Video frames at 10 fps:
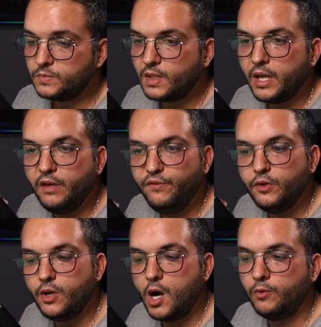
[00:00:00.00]
if you
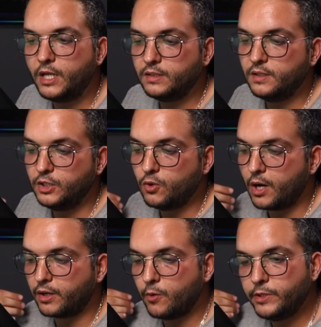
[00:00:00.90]
know that you
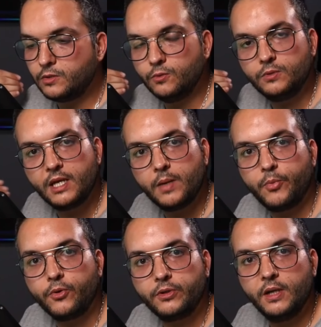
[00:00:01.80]
are going to
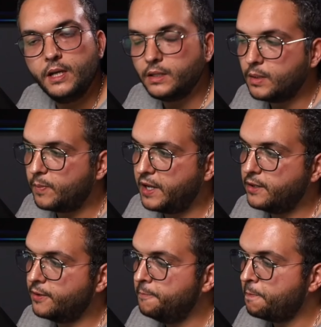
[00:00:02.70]
teleport the
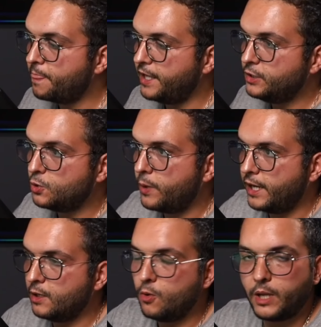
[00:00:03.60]
player into a
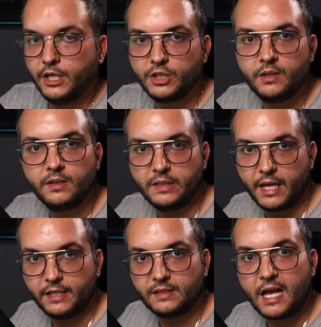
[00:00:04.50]
location that
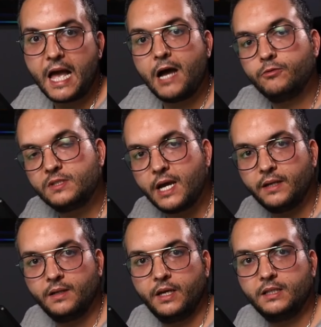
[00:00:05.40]
is
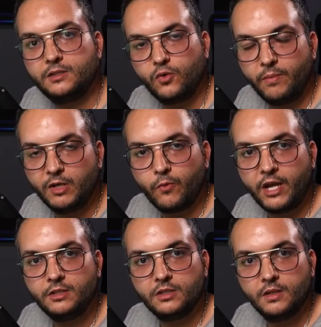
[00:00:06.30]
outside his streaming
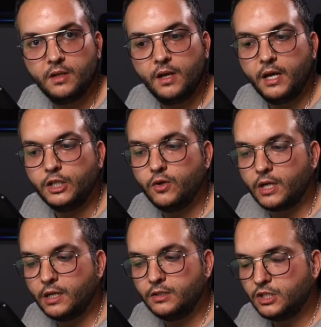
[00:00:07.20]
range, you
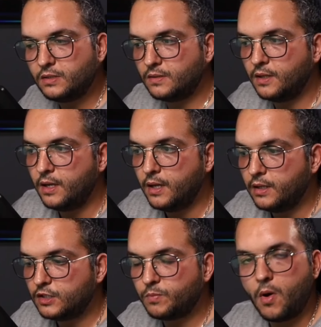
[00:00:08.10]
can just
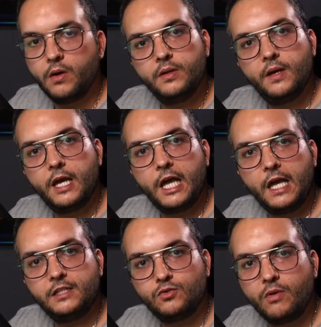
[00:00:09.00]
spawn
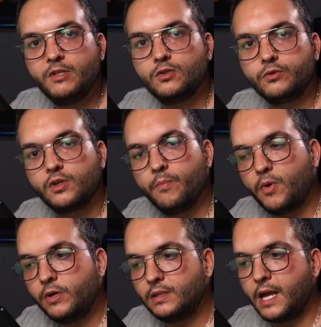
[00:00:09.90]
a streaming source
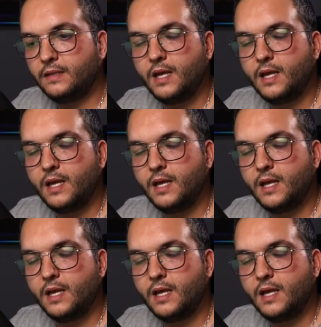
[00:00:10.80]
component at that